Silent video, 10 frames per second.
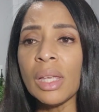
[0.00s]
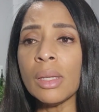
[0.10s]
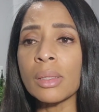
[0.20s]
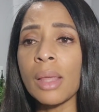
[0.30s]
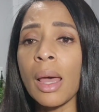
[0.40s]

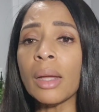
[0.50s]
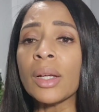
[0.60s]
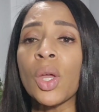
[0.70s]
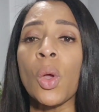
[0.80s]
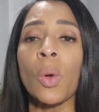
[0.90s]
is that
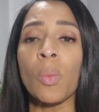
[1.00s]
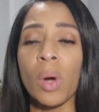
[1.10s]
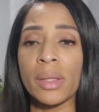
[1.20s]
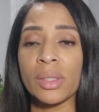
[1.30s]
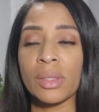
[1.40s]

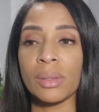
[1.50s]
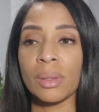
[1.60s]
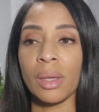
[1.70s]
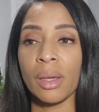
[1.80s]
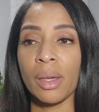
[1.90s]
once
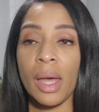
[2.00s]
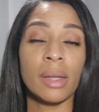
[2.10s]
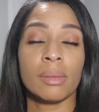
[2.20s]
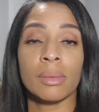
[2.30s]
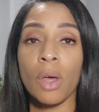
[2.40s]

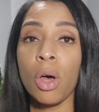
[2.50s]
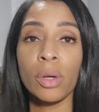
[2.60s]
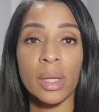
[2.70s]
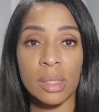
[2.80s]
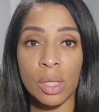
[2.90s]

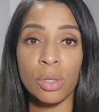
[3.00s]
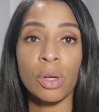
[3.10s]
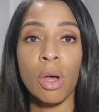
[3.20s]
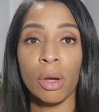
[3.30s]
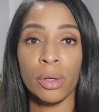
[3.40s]
continue to
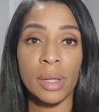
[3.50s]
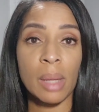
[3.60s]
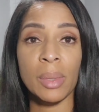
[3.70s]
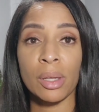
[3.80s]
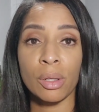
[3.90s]
call her
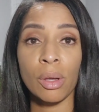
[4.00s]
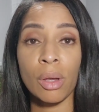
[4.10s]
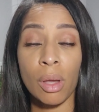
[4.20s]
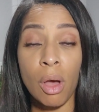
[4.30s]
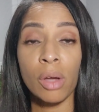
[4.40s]
name and
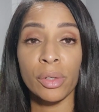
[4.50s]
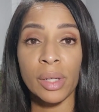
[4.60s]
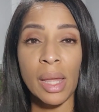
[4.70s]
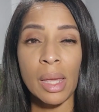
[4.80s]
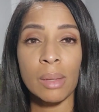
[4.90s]
call her
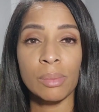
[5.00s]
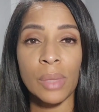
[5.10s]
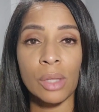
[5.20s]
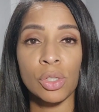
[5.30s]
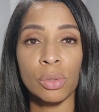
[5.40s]
name,
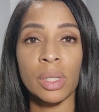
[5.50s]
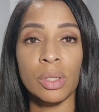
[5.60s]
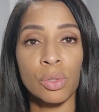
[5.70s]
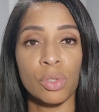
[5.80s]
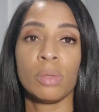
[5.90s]
that she'll get
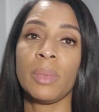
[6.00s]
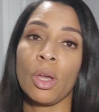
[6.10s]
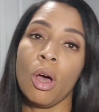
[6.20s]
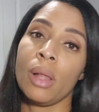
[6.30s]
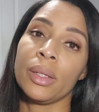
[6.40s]
used to me
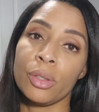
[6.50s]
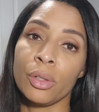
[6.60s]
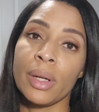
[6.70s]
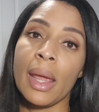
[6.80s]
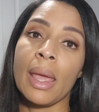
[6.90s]
calling
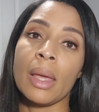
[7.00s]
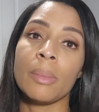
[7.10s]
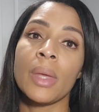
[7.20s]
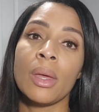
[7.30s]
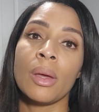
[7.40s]
her
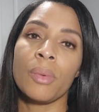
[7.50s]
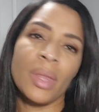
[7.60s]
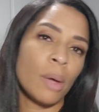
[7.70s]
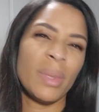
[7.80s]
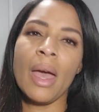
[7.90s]
name
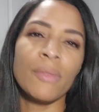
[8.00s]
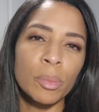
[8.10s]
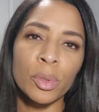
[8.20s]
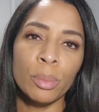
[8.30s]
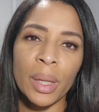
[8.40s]
without me having
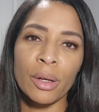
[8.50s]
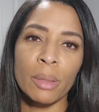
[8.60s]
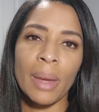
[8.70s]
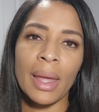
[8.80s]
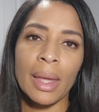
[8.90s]
a blueberry
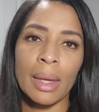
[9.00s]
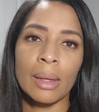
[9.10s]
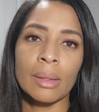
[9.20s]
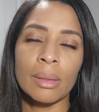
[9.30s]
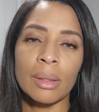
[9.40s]
in my
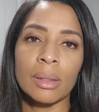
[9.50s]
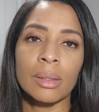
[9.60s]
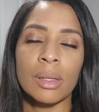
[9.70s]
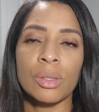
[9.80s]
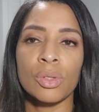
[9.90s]
hand.
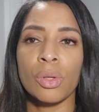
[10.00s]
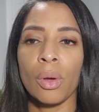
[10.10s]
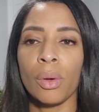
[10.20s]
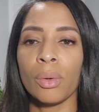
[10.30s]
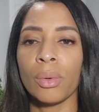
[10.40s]
And
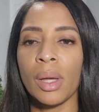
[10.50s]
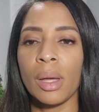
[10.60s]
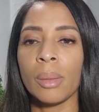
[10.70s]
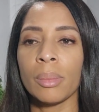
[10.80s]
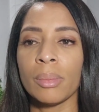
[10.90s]
so,
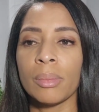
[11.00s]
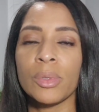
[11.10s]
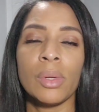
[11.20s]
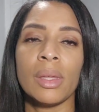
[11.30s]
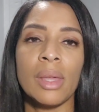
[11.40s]

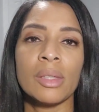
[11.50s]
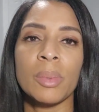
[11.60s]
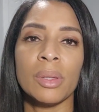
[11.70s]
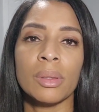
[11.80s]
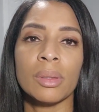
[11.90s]
yeah, that's
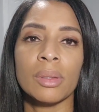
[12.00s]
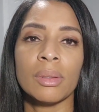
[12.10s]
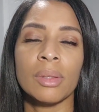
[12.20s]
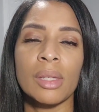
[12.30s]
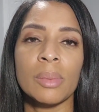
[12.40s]
been
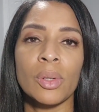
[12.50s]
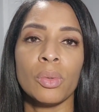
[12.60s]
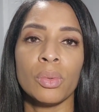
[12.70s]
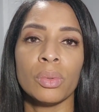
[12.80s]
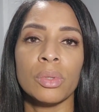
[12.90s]

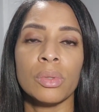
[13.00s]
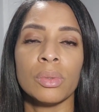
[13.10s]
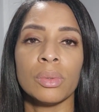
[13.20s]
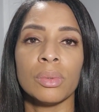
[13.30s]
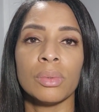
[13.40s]
cool
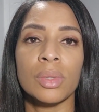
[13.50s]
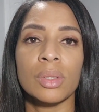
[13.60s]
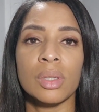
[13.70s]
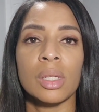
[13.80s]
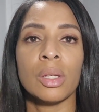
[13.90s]
to
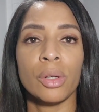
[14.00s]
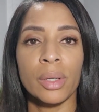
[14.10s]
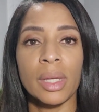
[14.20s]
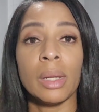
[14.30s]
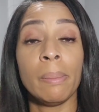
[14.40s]
see her
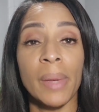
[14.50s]
getting